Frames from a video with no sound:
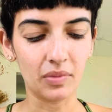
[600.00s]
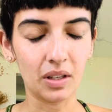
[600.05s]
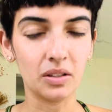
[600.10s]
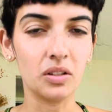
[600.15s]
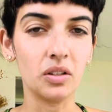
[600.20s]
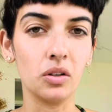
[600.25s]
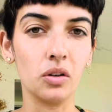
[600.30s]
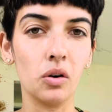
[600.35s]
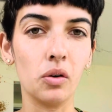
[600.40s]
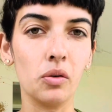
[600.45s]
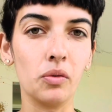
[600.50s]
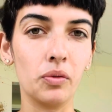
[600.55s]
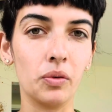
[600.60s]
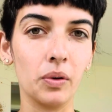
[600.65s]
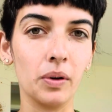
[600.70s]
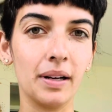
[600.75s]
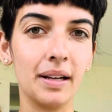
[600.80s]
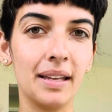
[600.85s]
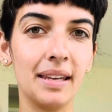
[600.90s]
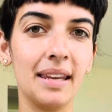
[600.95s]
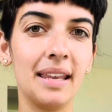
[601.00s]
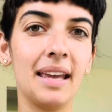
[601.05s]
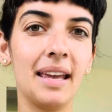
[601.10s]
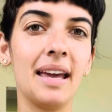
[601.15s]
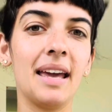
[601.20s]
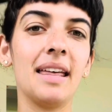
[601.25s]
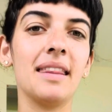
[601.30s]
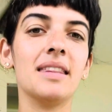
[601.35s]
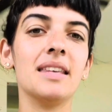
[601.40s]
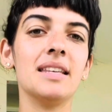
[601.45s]
to go for it.
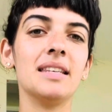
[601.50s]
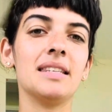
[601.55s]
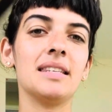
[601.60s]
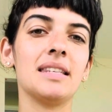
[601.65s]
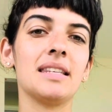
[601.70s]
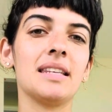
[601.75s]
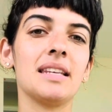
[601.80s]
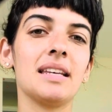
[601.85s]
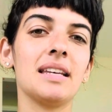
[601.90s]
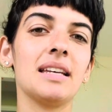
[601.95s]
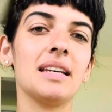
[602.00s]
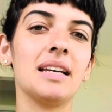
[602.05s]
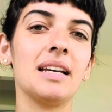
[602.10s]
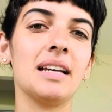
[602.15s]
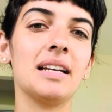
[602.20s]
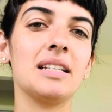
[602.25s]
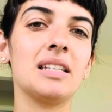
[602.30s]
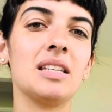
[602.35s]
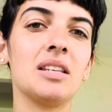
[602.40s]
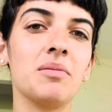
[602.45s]
This, to